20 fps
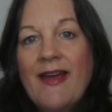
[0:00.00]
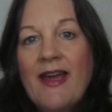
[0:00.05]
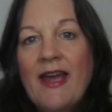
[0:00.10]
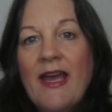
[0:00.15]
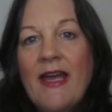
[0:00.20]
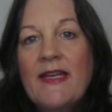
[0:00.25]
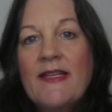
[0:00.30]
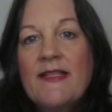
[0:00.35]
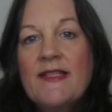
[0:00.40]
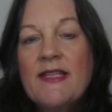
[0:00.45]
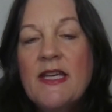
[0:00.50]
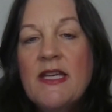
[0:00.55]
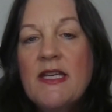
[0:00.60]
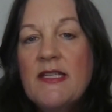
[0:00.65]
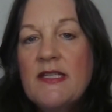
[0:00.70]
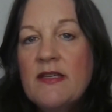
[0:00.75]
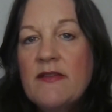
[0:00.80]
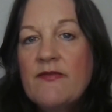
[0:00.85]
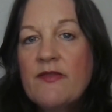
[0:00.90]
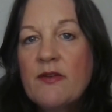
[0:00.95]
And it's
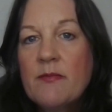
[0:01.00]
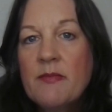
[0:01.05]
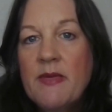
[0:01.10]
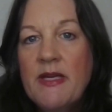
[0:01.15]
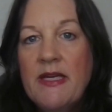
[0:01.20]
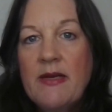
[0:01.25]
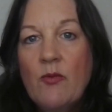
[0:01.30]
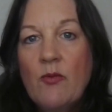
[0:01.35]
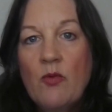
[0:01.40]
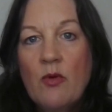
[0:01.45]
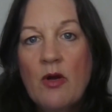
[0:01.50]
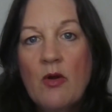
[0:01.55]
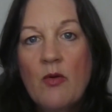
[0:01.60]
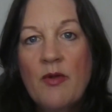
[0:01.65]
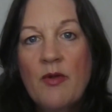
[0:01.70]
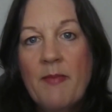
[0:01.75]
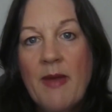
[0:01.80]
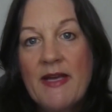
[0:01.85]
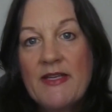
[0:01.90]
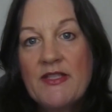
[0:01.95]
easy for me to work
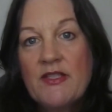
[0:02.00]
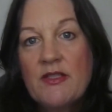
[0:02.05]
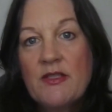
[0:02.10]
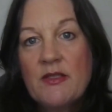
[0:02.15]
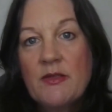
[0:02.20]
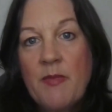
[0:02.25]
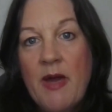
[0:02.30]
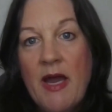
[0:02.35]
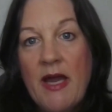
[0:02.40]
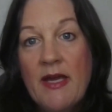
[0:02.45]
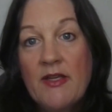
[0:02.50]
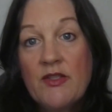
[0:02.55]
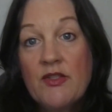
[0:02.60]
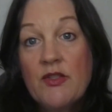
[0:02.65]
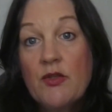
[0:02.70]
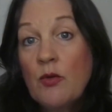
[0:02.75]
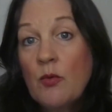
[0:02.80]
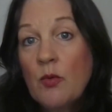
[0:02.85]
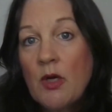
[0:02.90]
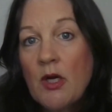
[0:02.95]
with my
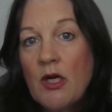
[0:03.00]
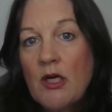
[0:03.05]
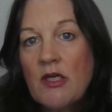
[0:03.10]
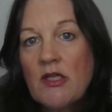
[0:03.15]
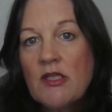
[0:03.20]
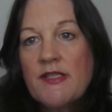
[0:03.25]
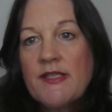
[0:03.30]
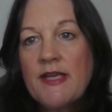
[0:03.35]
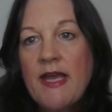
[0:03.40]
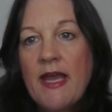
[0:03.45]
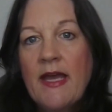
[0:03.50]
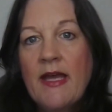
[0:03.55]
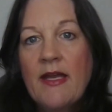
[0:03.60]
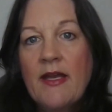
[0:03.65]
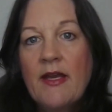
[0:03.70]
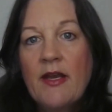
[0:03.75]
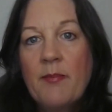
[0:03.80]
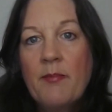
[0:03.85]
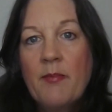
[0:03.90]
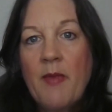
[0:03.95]
student workers
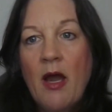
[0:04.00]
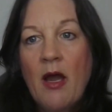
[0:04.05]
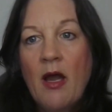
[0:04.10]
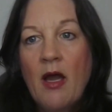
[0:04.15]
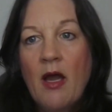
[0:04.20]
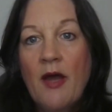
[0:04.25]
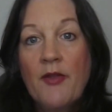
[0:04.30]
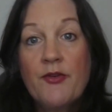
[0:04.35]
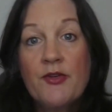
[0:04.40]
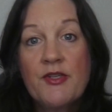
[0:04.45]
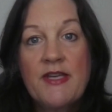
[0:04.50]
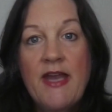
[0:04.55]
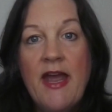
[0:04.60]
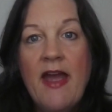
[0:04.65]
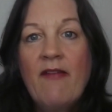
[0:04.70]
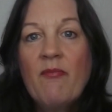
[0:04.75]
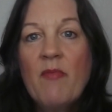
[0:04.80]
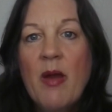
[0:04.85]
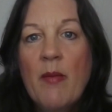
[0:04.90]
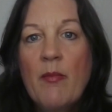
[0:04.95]
and other
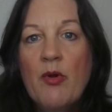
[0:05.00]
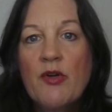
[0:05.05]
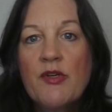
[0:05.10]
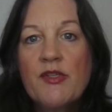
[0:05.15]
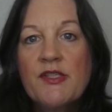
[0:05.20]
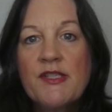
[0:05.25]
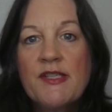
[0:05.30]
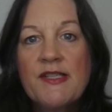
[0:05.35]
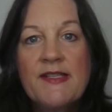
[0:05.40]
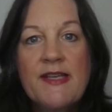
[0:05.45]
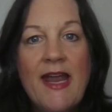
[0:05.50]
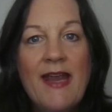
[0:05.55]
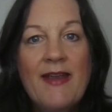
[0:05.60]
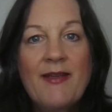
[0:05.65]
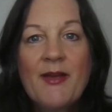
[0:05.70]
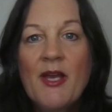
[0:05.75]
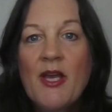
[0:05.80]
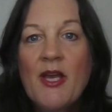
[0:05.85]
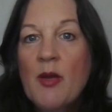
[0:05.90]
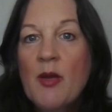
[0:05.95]
staff members to say,
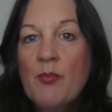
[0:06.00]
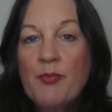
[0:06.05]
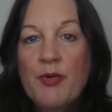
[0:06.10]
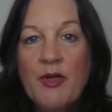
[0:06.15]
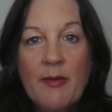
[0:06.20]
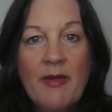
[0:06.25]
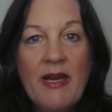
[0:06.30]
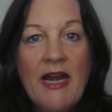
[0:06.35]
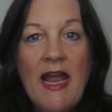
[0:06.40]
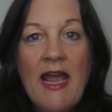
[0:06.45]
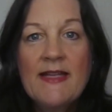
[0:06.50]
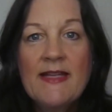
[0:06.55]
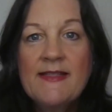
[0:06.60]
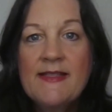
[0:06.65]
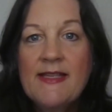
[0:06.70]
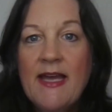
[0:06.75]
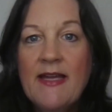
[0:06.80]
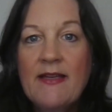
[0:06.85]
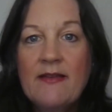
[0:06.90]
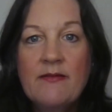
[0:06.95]
put them in a
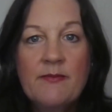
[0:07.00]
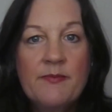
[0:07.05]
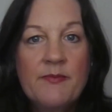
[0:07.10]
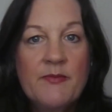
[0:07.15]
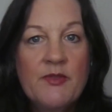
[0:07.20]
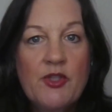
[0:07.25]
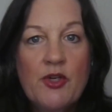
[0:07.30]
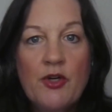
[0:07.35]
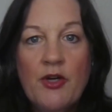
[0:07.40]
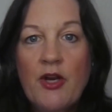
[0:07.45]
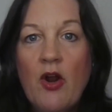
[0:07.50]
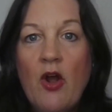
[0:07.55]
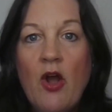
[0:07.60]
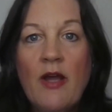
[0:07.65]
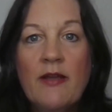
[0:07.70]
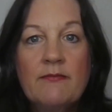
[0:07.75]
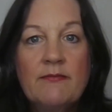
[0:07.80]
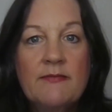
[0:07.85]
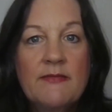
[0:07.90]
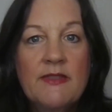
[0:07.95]
headset, turn it
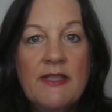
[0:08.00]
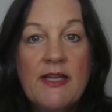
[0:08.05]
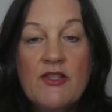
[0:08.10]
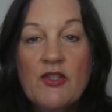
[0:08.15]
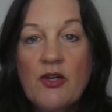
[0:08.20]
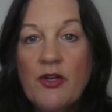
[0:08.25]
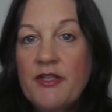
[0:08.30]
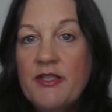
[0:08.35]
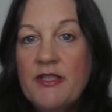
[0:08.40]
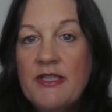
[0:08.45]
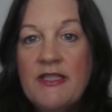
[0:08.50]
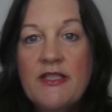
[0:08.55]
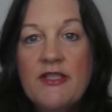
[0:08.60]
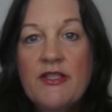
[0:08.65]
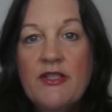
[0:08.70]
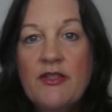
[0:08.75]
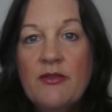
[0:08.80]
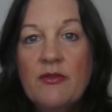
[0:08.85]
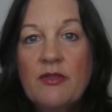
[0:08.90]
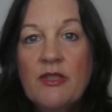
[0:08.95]
on. That's all you need to
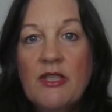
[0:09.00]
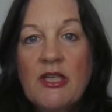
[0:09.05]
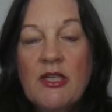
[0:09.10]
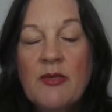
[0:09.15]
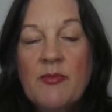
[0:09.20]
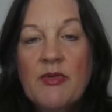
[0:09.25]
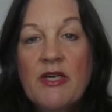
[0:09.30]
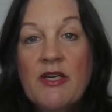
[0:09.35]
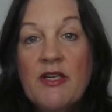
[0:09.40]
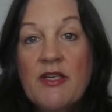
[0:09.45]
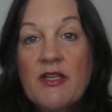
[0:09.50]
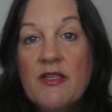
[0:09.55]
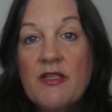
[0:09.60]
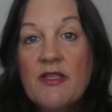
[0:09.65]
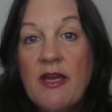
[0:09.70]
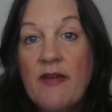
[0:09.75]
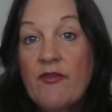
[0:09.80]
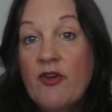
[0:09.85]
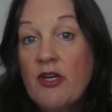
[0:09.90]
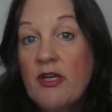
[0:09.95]
do, because
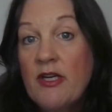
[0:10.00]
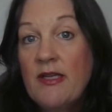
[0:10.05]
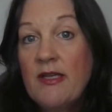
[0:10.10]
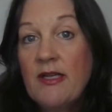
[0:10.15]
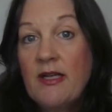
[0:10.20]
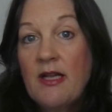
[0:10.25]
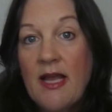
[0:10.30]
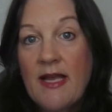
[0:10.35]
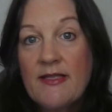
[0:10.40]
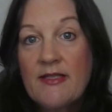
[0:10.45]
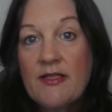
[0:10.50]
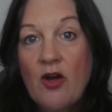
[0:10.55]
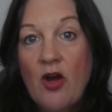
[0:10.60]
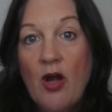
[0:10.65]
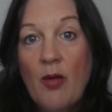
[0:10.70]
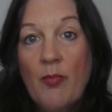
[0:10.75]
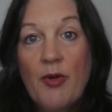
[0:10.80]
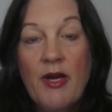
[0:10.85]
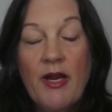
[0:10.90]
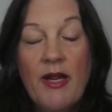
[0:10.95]
I've created the class in
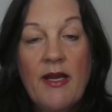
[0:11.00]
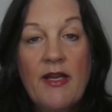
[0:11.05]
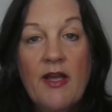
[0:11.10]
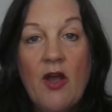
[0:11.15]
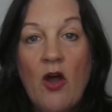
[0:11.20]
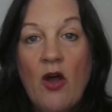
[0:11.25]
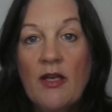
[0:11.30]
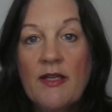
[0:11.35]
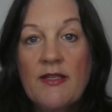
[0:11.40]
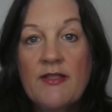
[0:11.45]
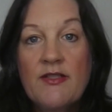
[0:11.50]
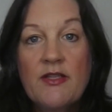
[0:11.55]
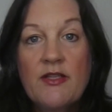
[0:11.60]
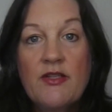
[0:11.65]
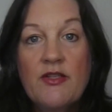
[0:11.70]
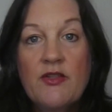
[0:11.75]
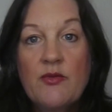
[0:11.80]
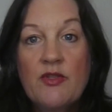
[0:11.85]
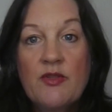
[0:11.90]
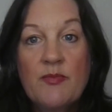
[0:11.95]
Arbor, and all it's going to
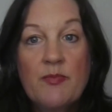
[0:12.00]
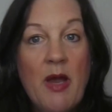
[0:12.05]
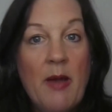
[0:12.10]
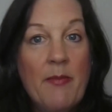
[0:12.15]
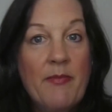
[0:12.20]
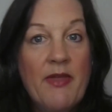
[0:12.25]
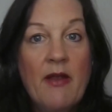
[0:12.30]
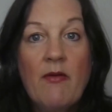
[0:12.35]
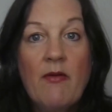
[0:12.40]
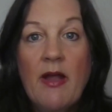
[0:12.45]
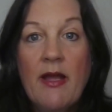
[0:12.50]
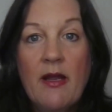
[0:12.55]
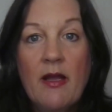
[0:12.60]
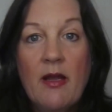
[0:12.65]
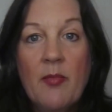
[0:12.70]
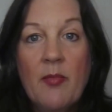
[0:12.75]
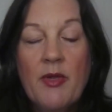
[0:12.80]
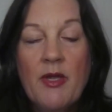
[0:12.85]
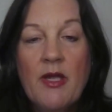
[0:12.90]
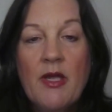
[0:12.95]
do is pop that right
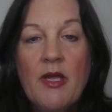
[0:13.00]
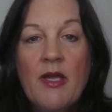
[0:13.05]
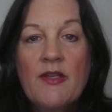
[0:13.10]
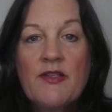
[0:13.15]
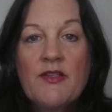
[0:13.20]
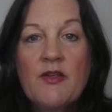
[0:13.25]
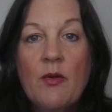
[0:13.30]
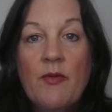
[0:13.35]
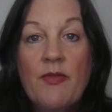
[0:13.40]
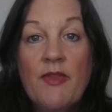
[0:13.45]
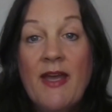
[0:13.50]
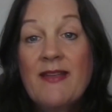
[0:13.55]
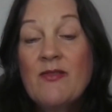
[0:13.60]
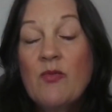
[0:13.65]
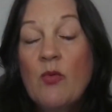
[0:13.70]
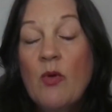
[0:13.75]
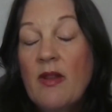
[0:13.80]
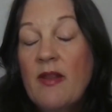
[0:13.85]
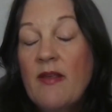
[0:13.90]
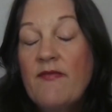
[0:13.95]
up. So that's
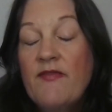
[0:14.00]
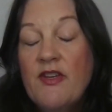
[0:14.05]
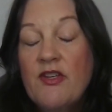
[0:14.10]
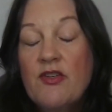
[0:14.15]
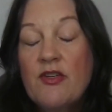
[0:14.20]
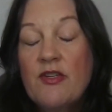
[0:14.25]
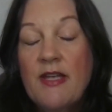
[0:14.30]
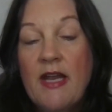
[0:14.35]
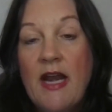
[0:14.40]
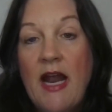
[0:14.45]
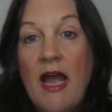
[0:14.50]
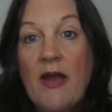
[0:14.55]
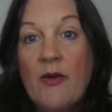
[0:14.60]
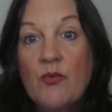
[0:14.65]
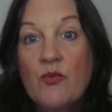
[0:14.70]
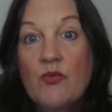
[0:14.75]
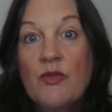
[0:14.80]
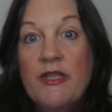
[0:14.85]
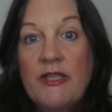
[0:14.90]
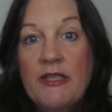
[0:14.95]
one of the features that I
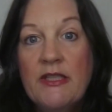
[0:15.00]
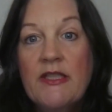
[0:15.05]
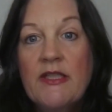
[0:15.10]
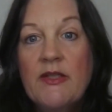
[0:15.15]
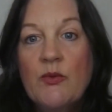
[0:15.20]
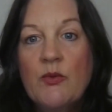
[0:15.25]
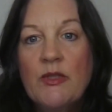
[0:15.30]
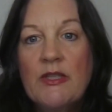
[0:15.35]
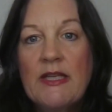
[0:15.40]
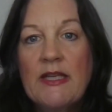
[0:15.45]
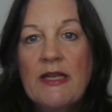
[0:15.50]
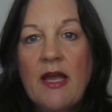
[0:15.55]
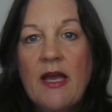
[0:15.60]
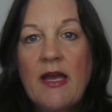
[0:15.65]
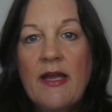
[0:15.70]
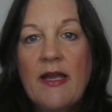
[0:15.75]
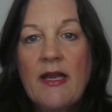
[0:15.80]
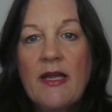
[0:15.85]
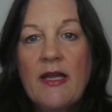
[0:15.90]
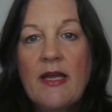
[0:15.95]
really, really
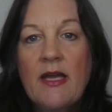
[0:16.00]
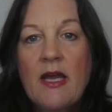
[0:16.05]
like.